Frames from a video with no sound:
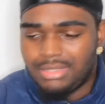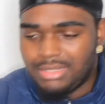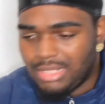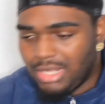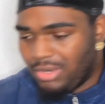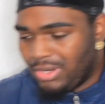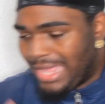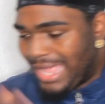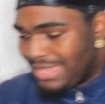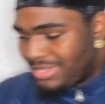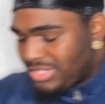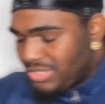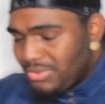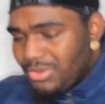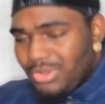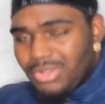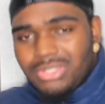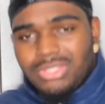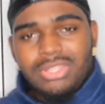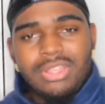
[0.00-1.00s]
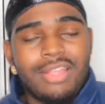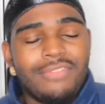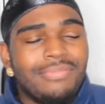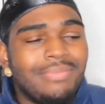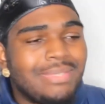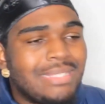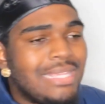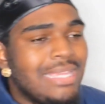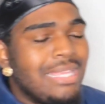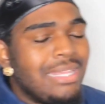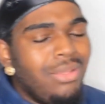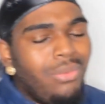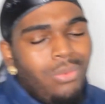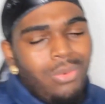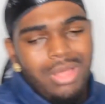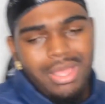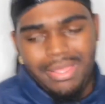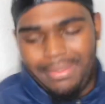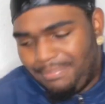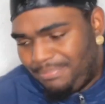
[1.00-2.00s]
No, actually, we're gonna start from 10 to
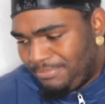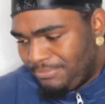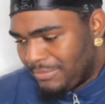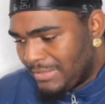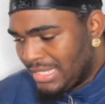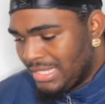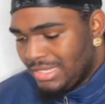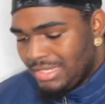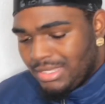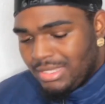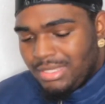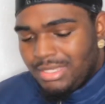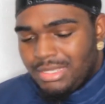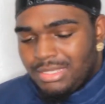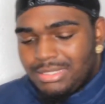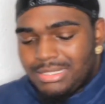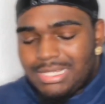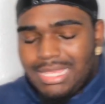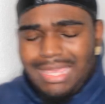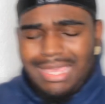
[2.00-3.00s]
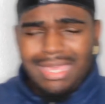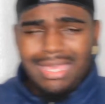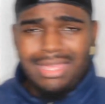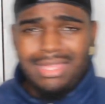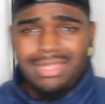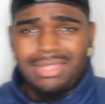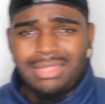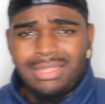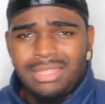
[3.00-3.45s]
1. 10.